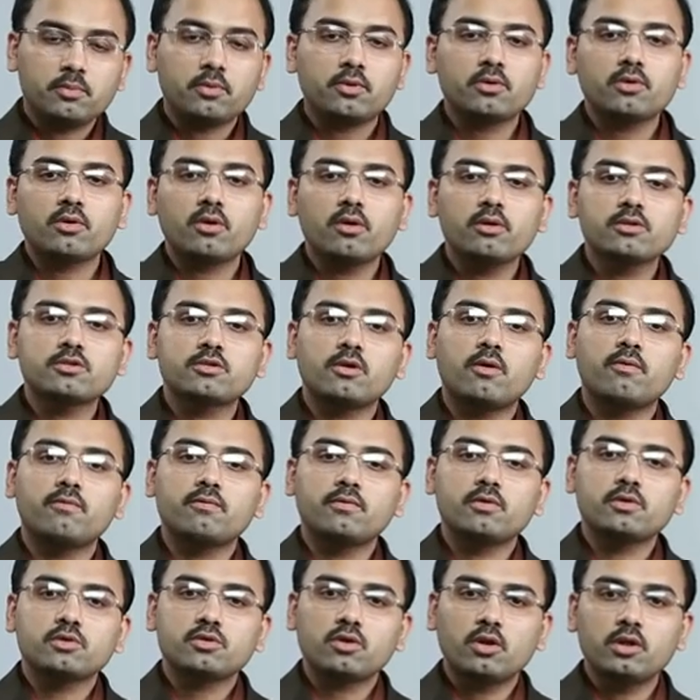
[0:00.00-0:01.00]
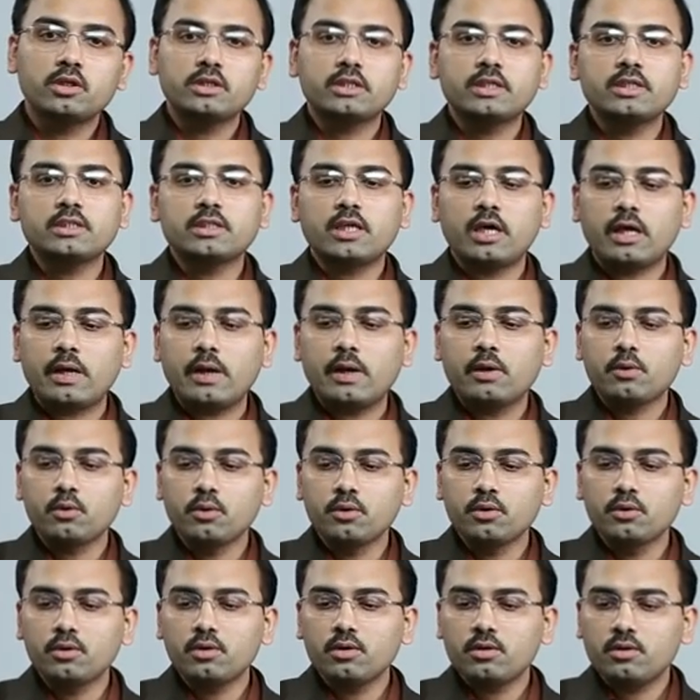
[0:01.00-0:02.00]
protocols of solitary thyroid
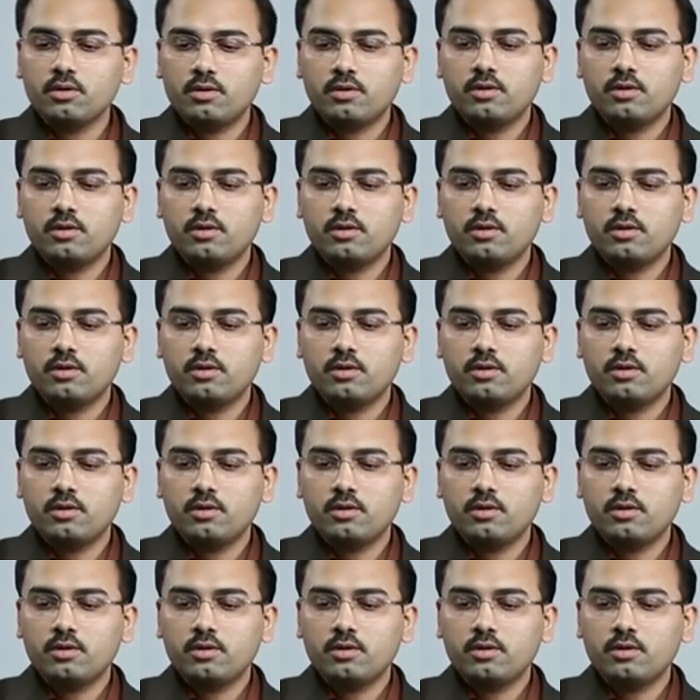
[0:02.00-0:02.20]
nodule.